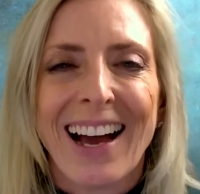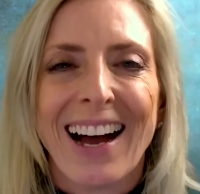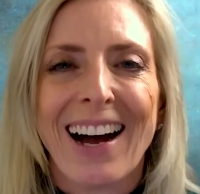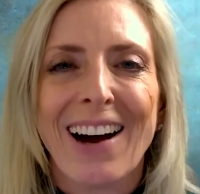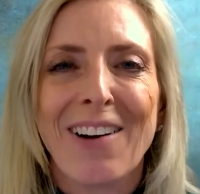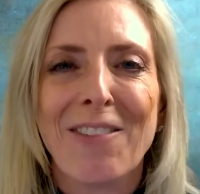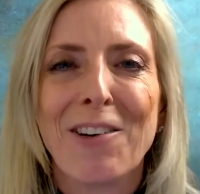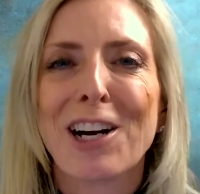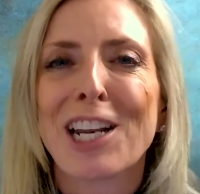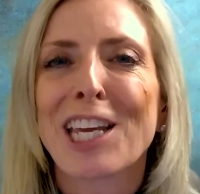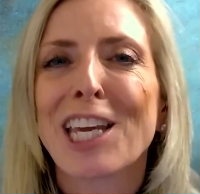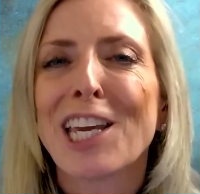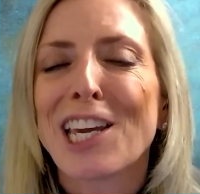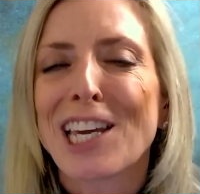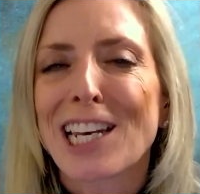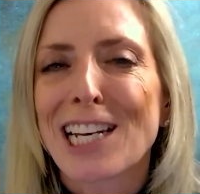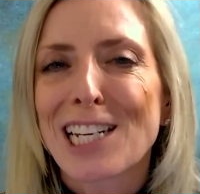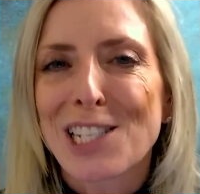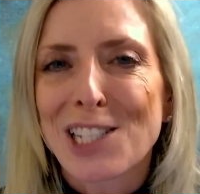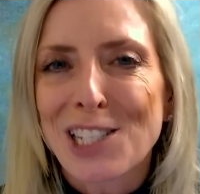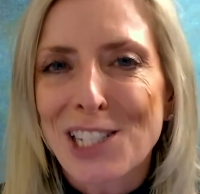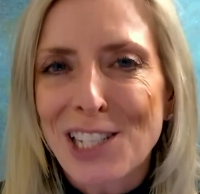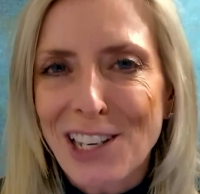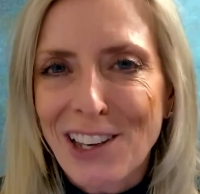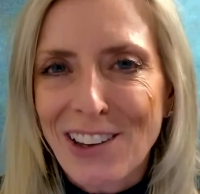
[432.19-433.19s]
what are you going
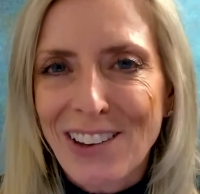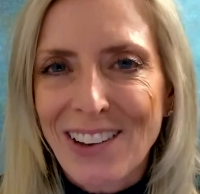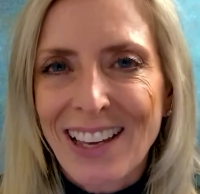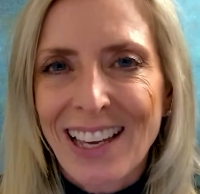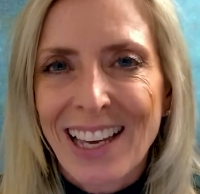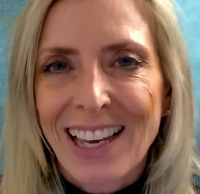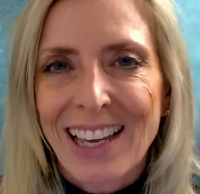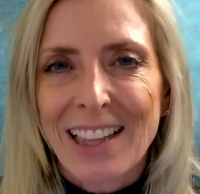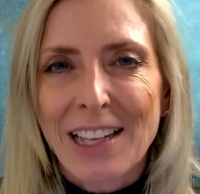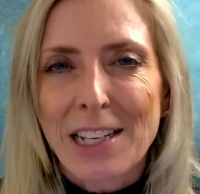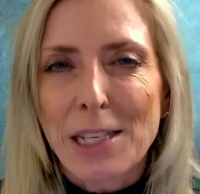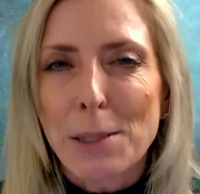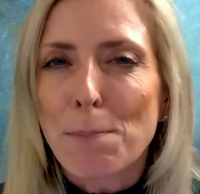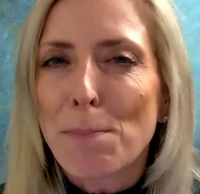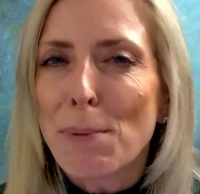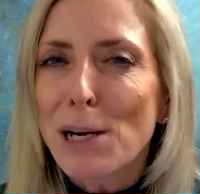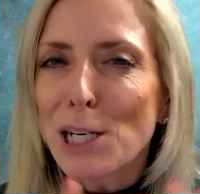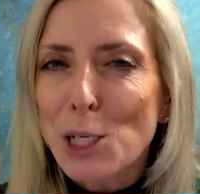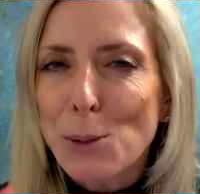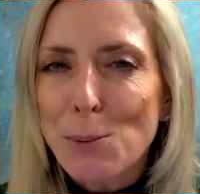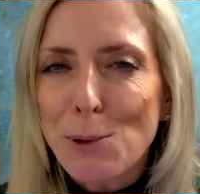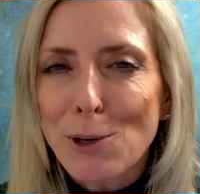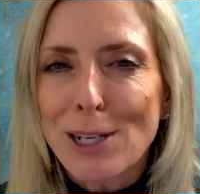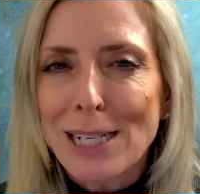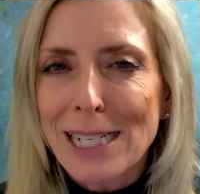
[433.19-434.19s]
to do that's
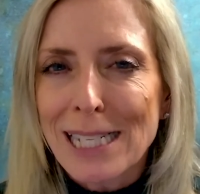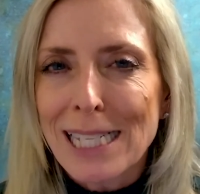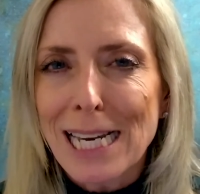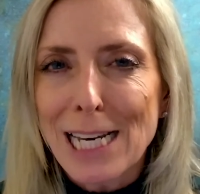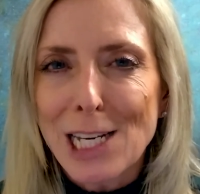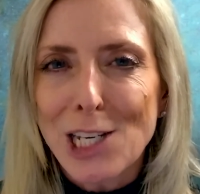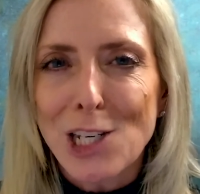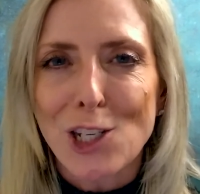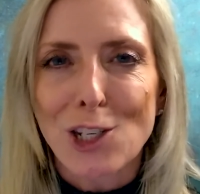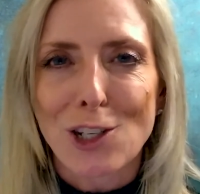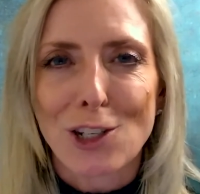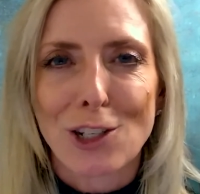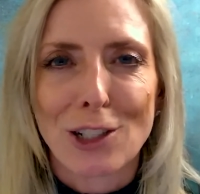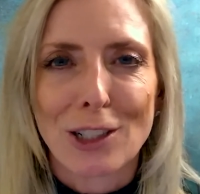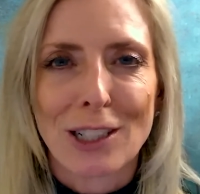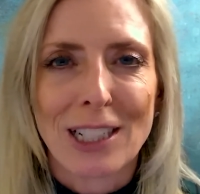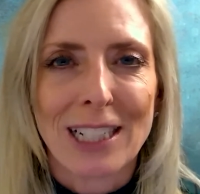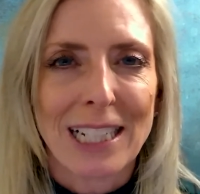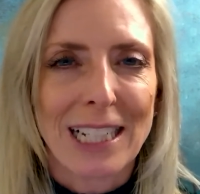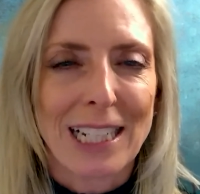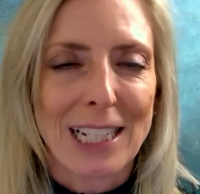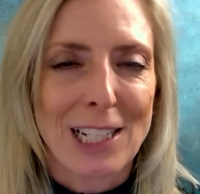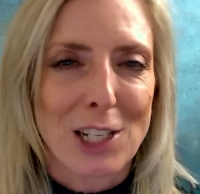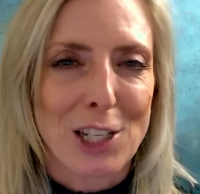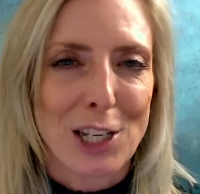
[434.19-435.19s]
much more intentional
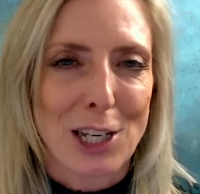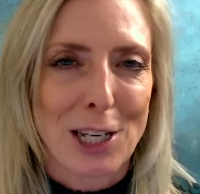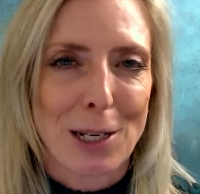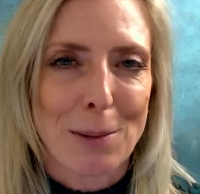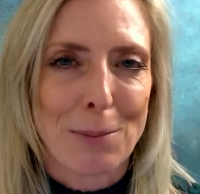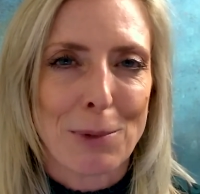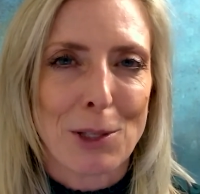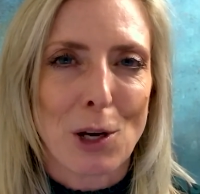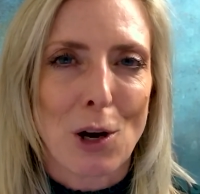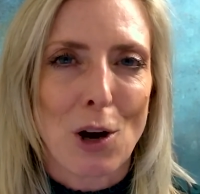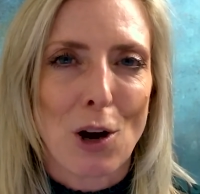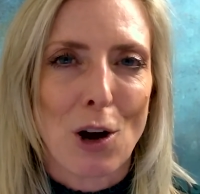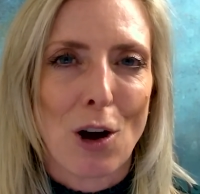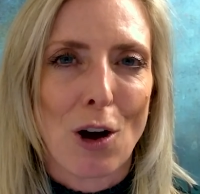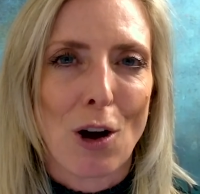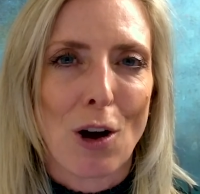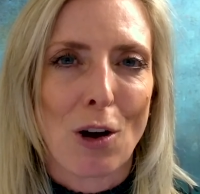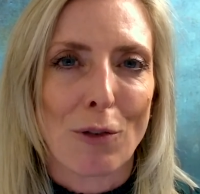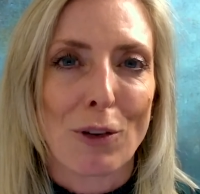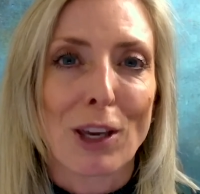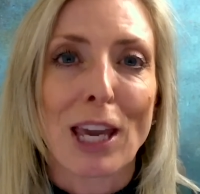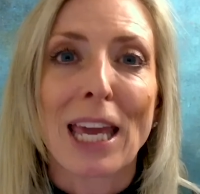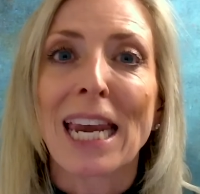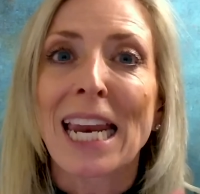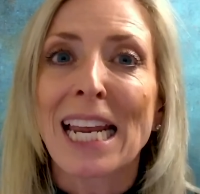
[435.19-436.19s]
in terms
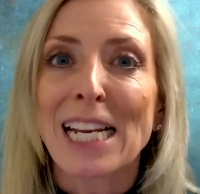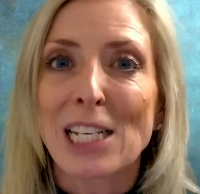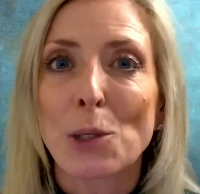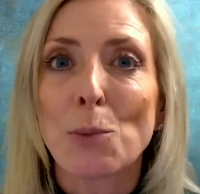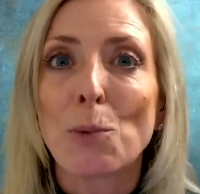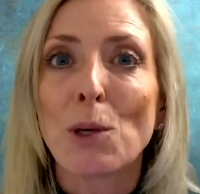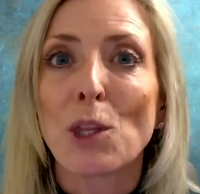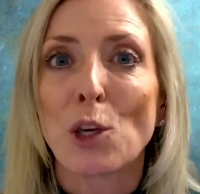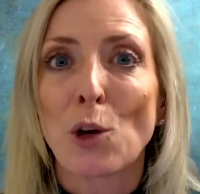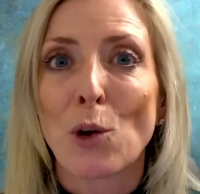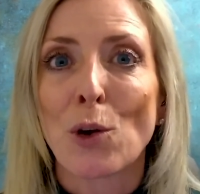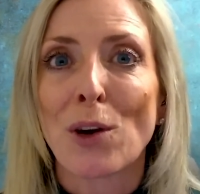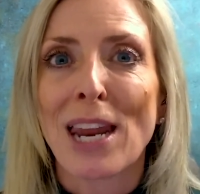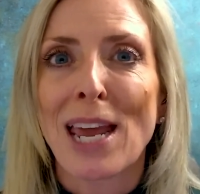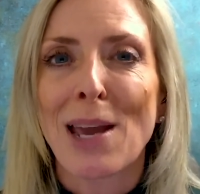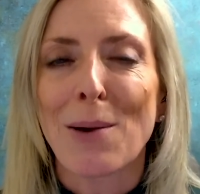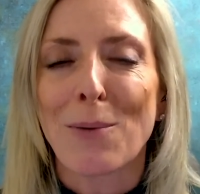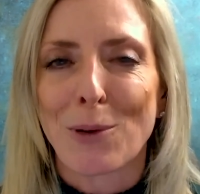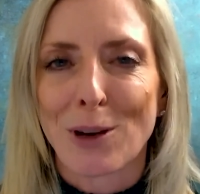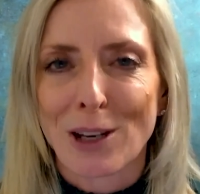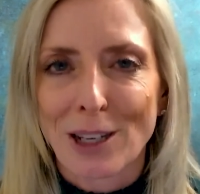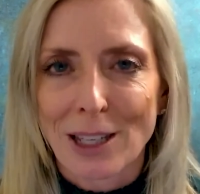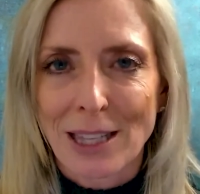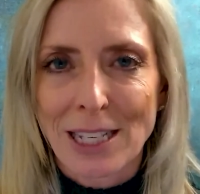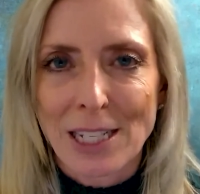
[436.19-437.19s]
of connecting with your
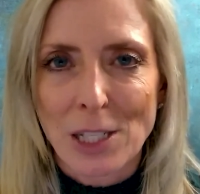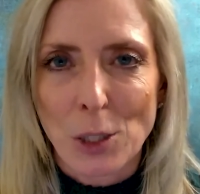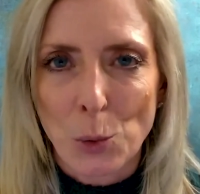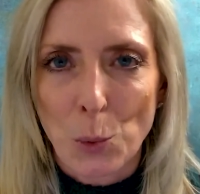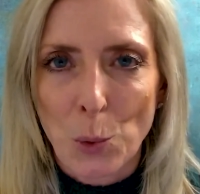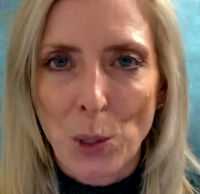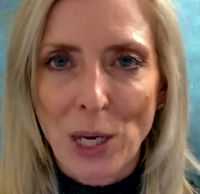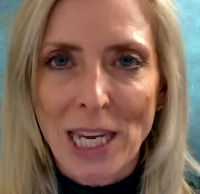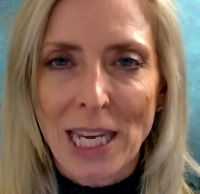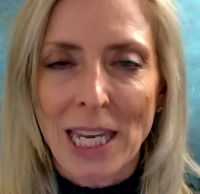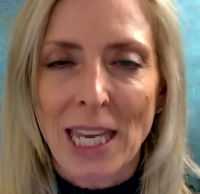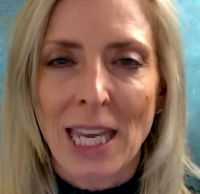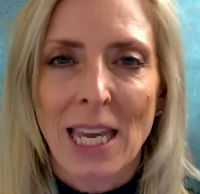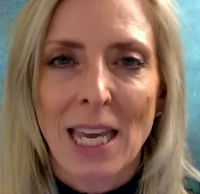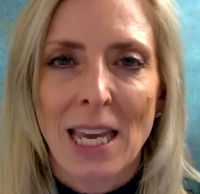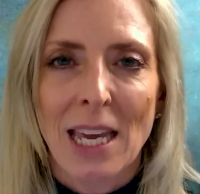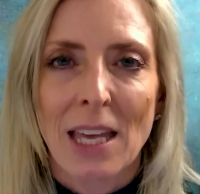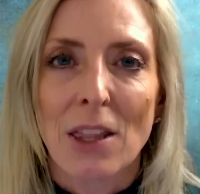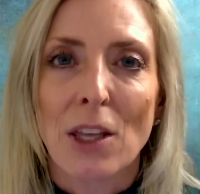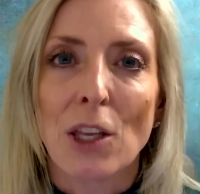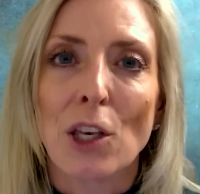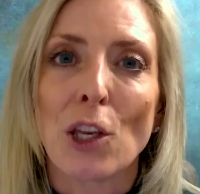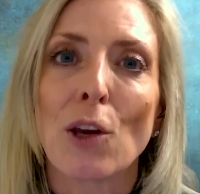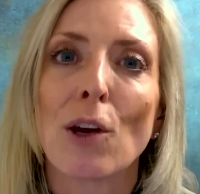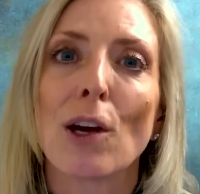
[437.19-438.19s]
network this week
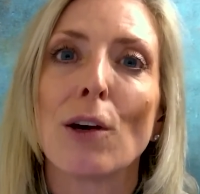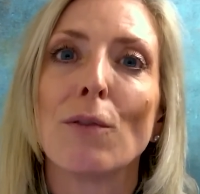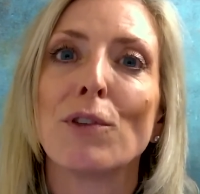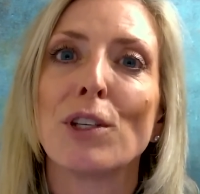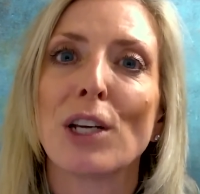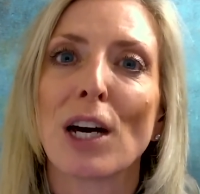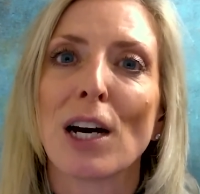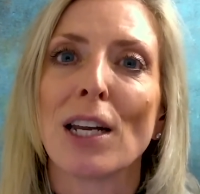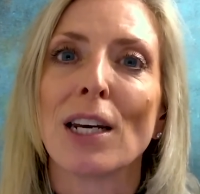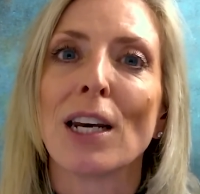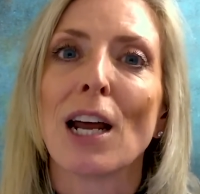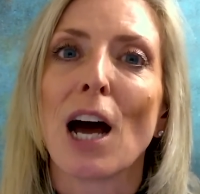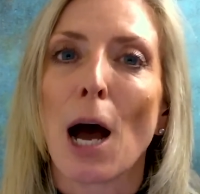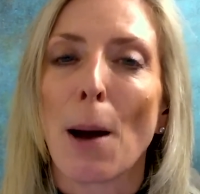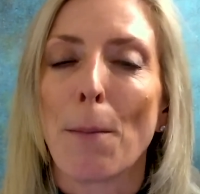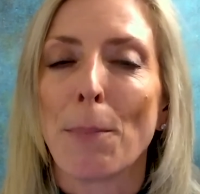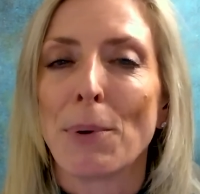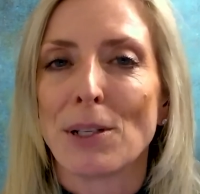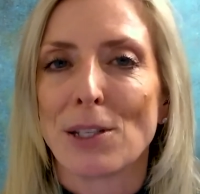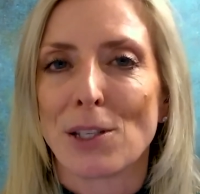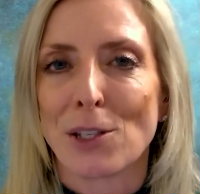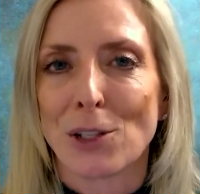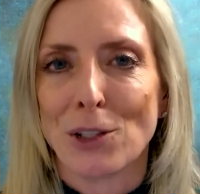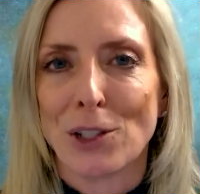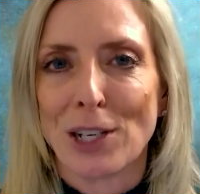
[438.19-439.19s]
than you have done up
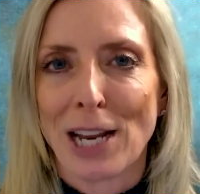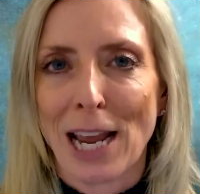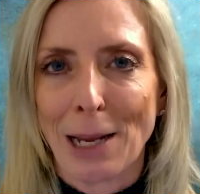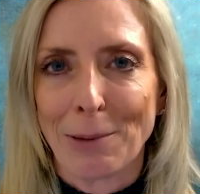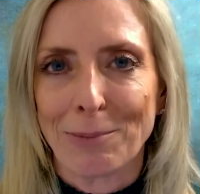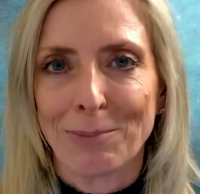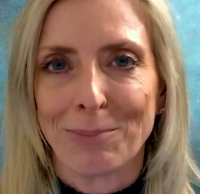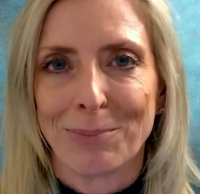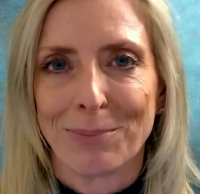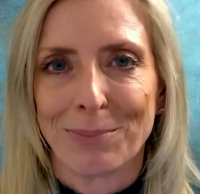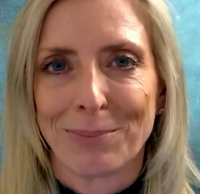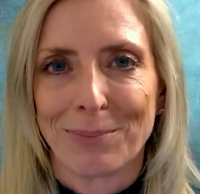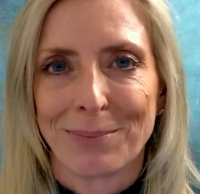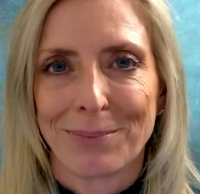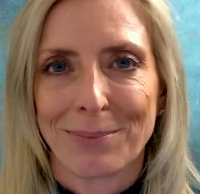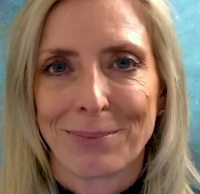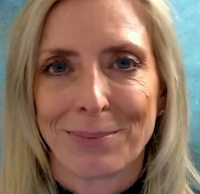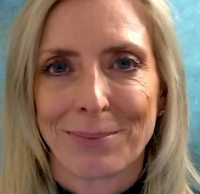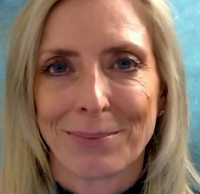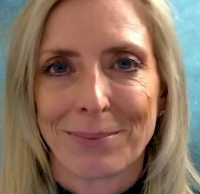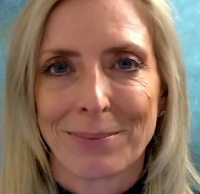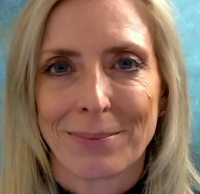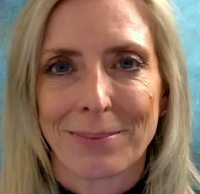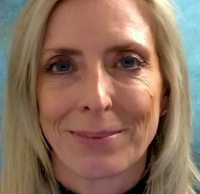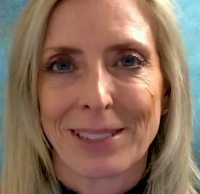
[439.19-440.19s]
until now?
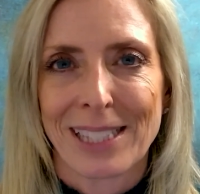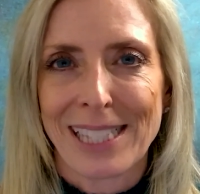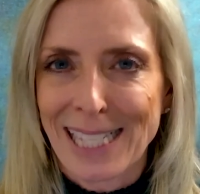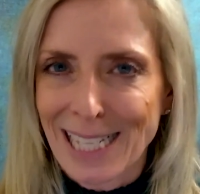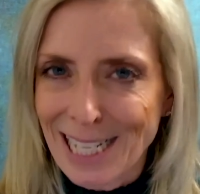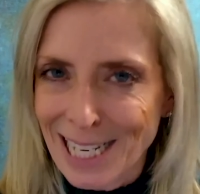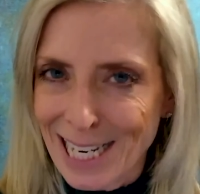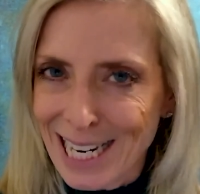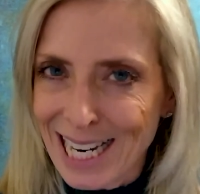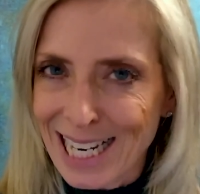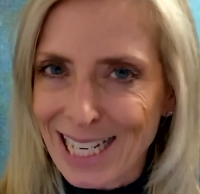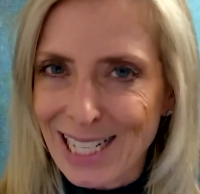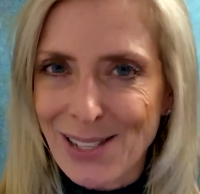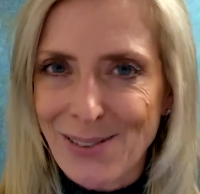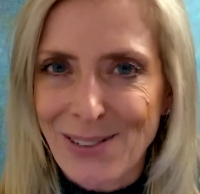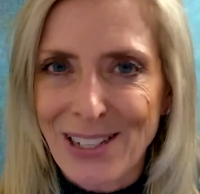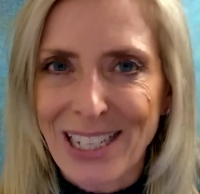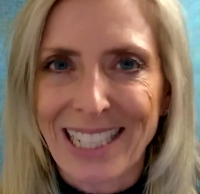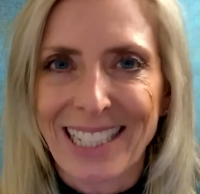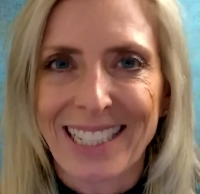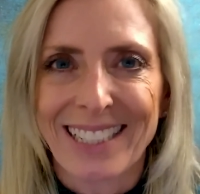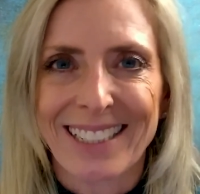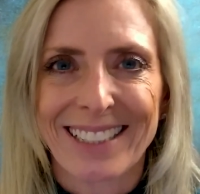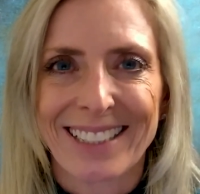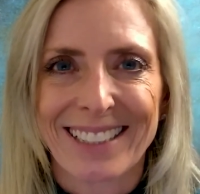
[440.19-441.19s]
See you next week.